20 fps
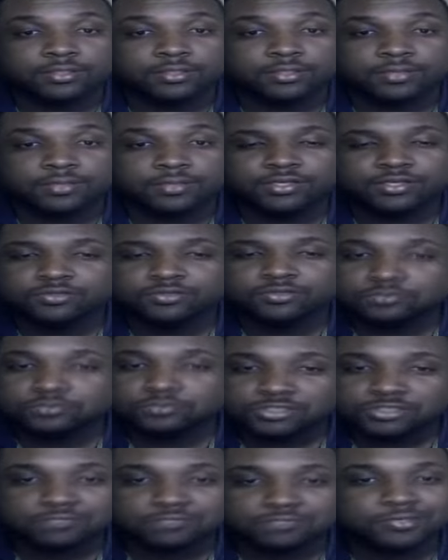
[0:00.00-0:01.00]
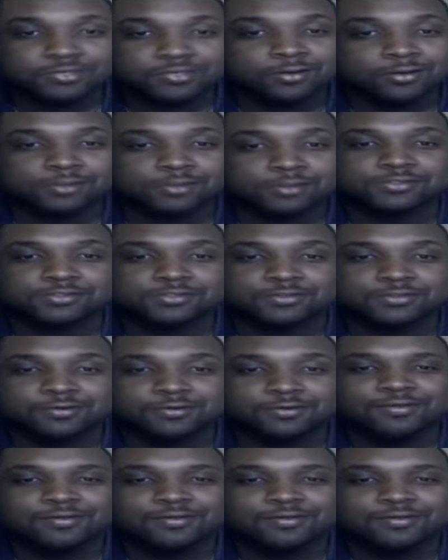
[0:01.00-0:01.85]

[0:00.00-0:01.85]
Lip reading: I mean, you don't just beat Arsenal